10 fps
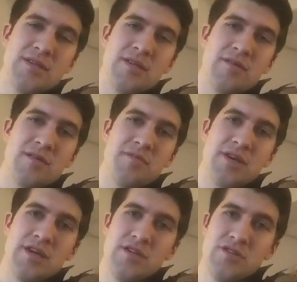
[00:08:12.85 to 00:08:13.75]
and I'm going to
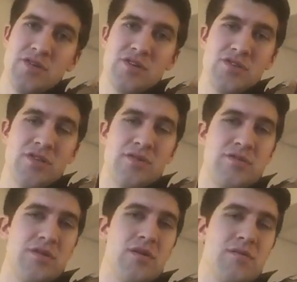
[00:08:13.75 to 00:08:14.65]
play 2 extra notes.
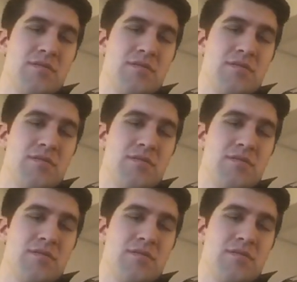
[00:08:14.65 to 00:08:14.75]
So